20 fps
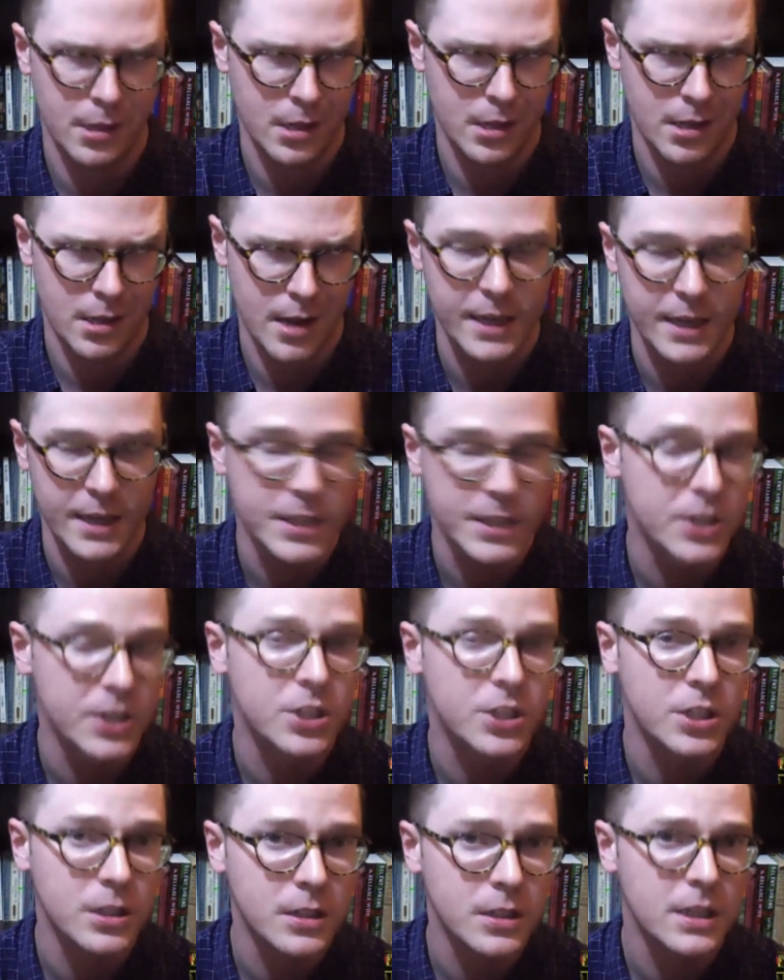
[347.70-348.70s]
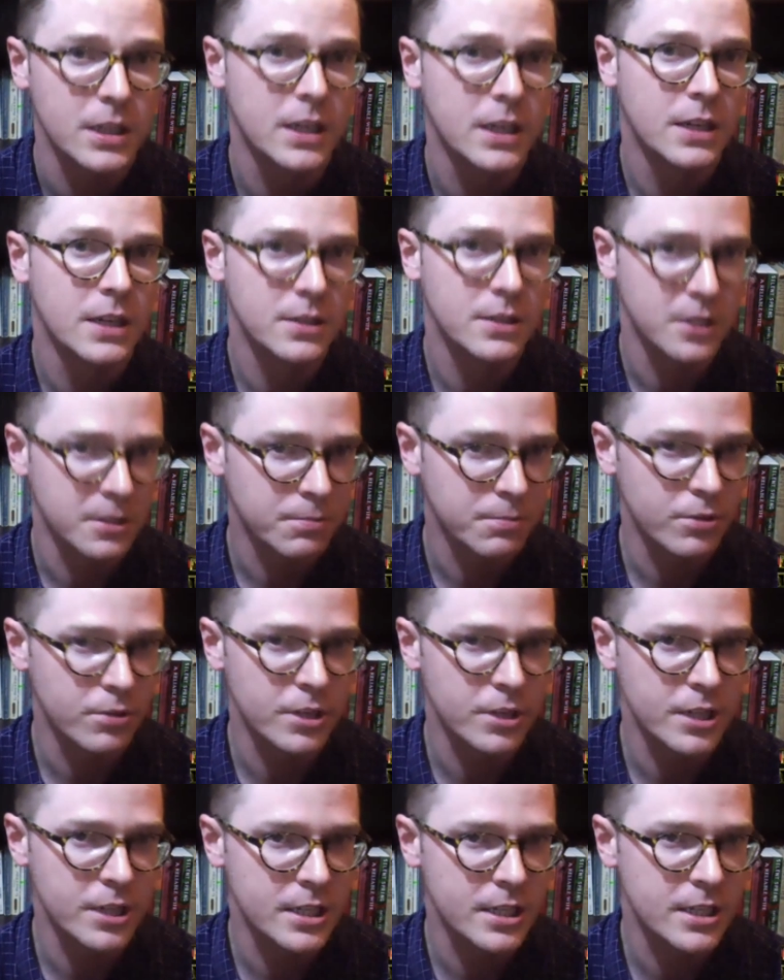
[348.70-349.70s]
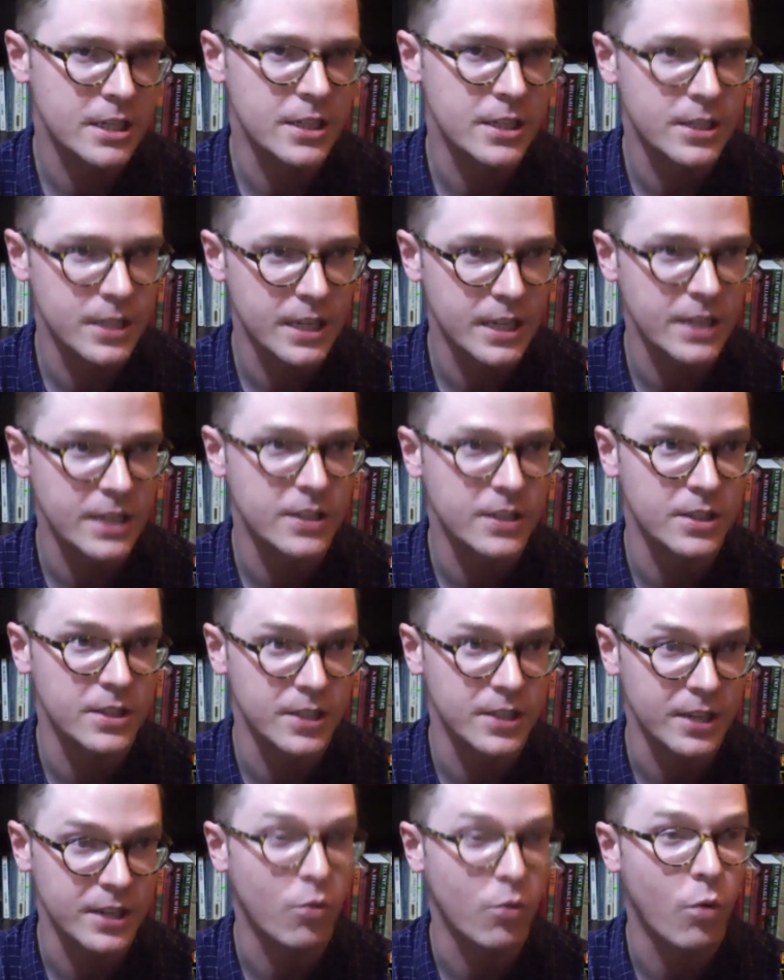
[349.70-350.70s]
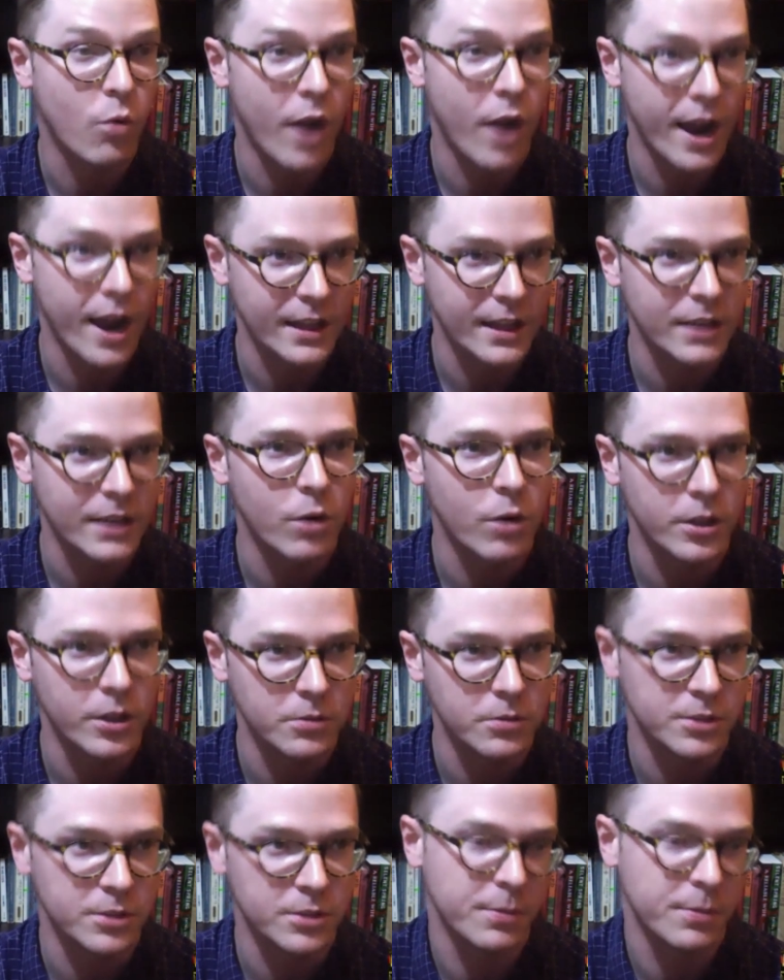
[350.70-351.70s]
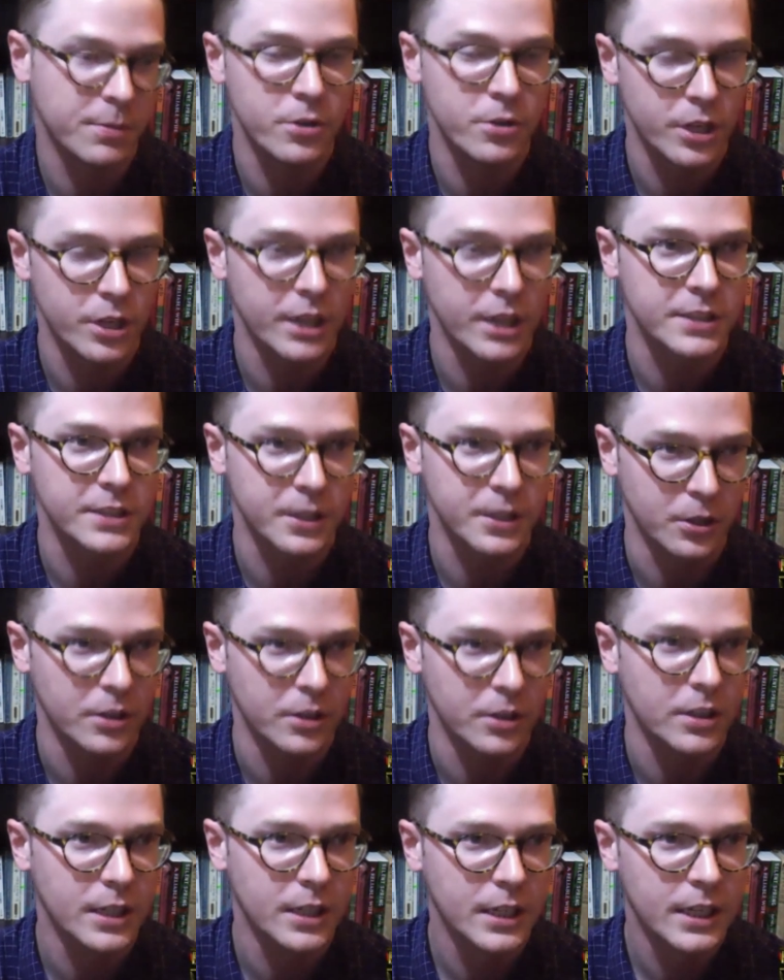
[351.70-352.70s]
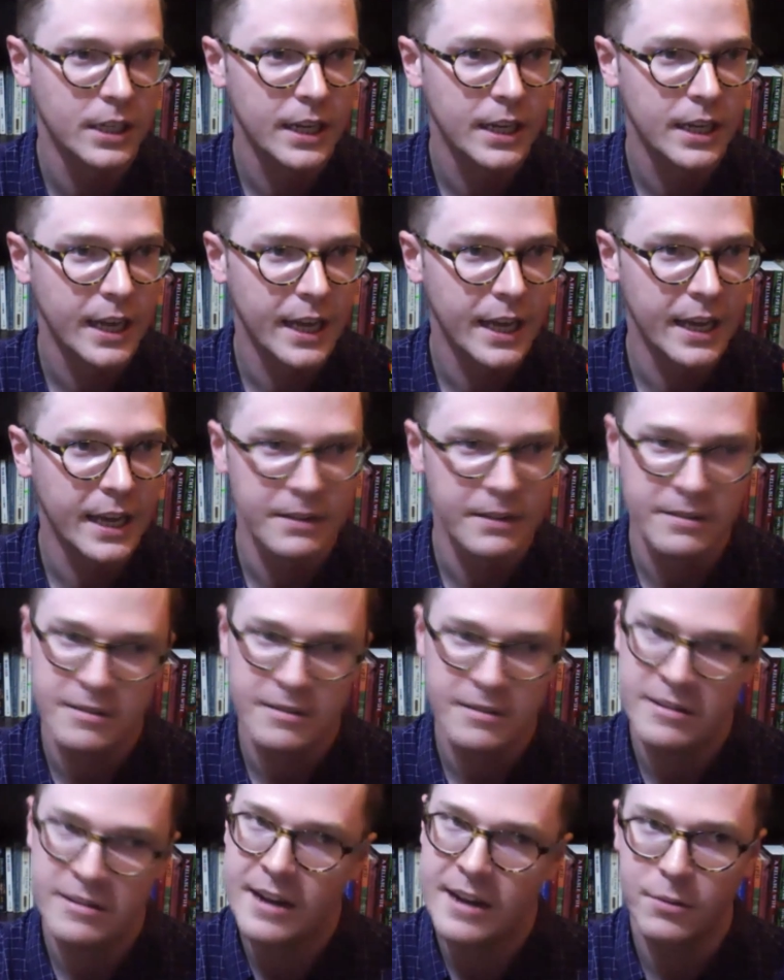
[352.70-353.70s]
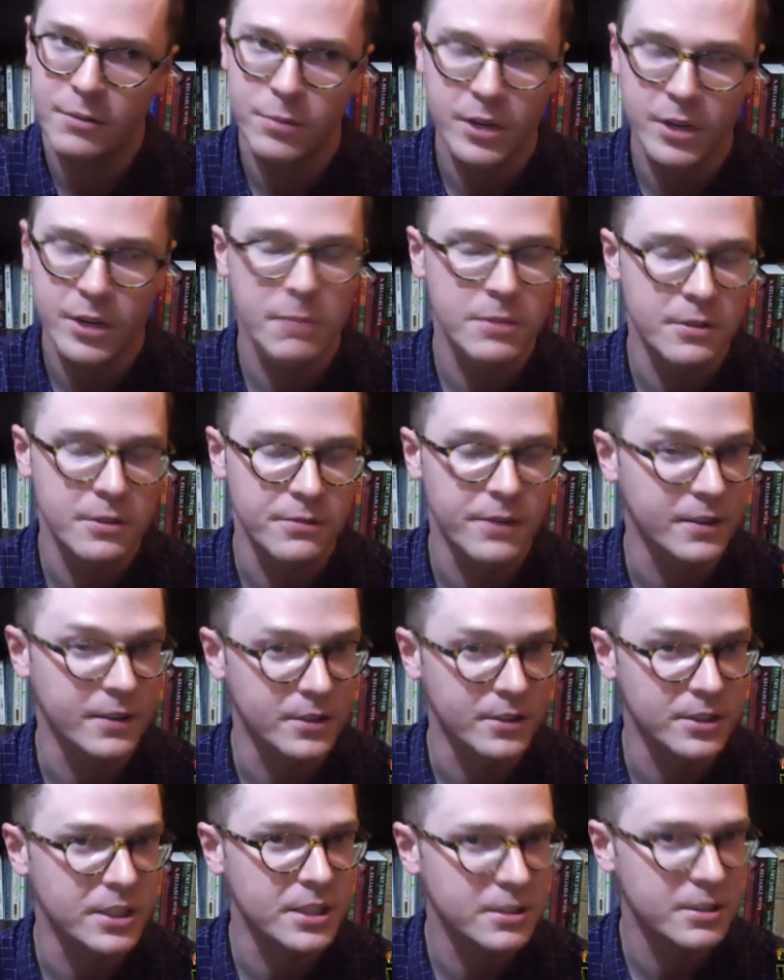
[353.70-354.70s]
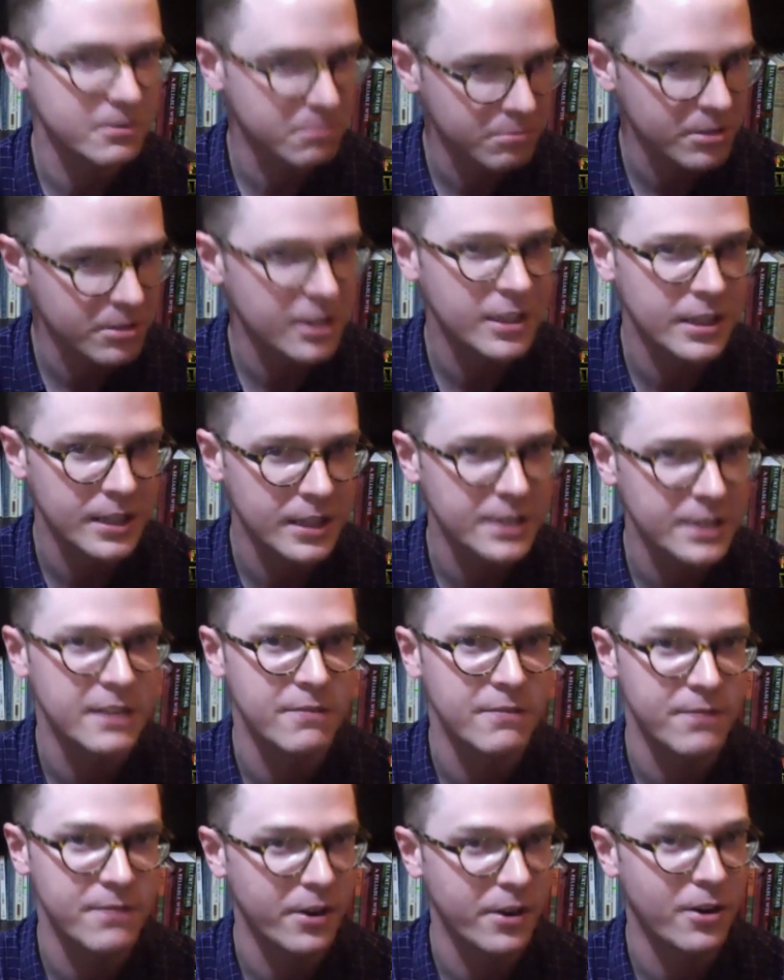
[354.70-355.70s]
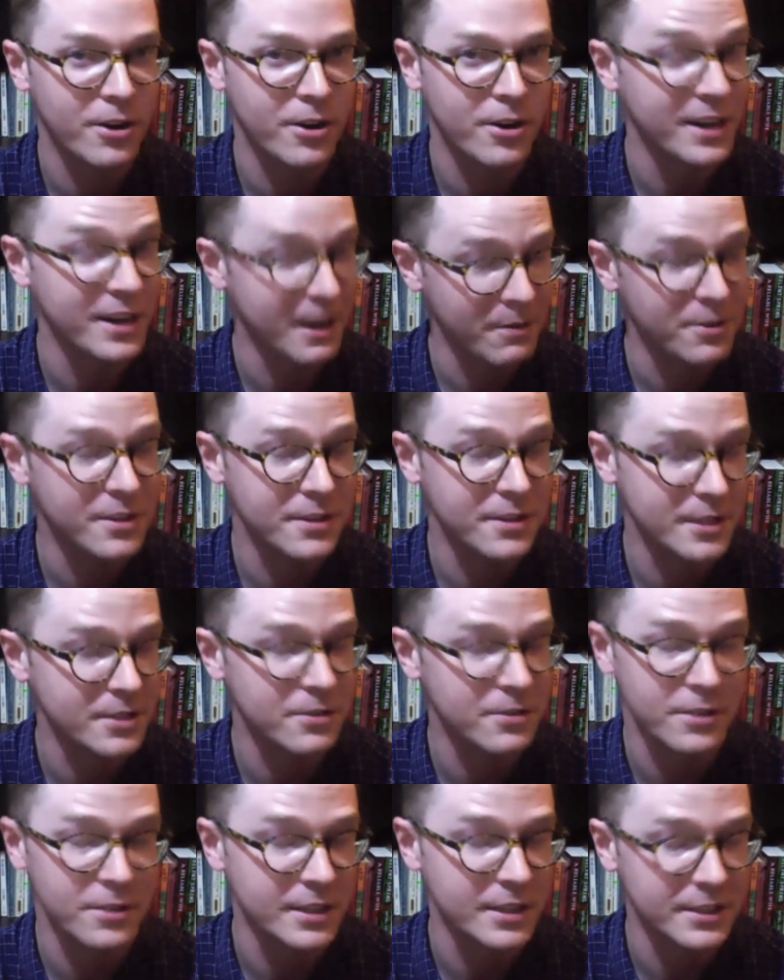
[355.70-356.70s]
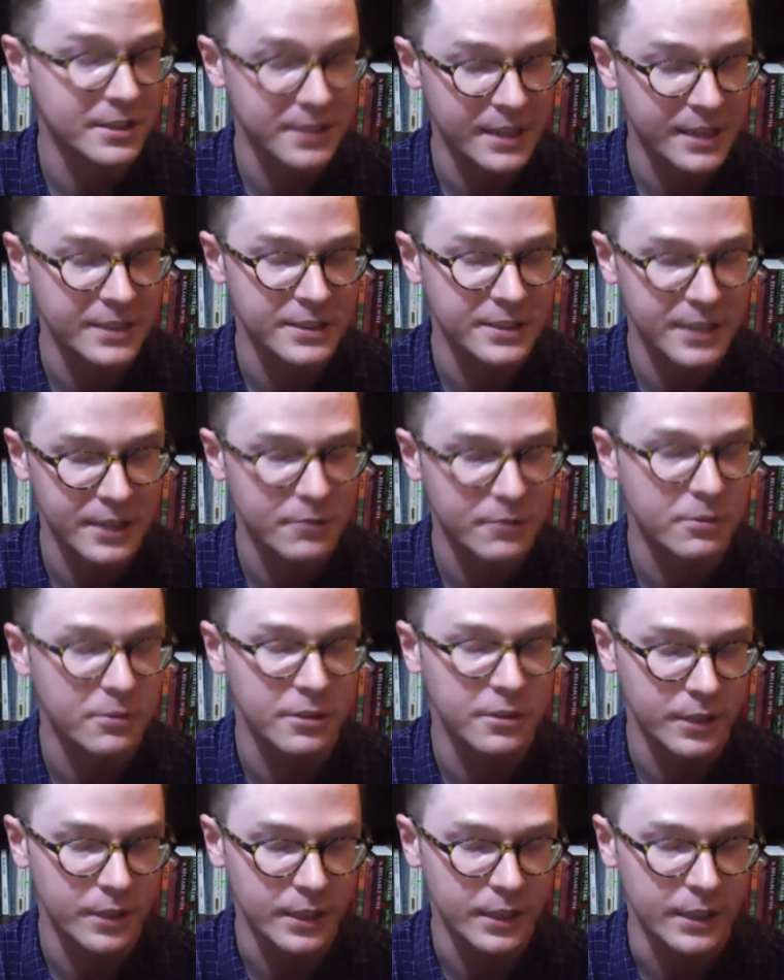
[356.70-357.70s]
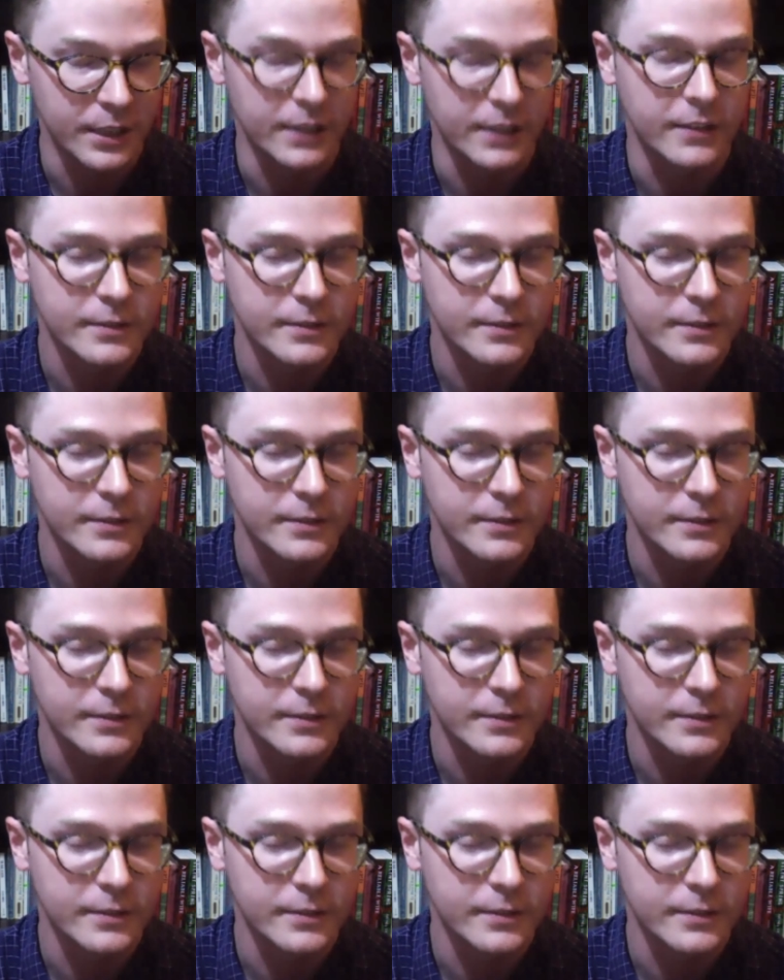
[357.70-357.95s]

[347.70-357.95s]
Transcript: like attention. She's pretty content to sit quietly while you spill your guts to her, and never bring up the fact that she's really listening very hard to everything that you're going to say and is not going to forget it.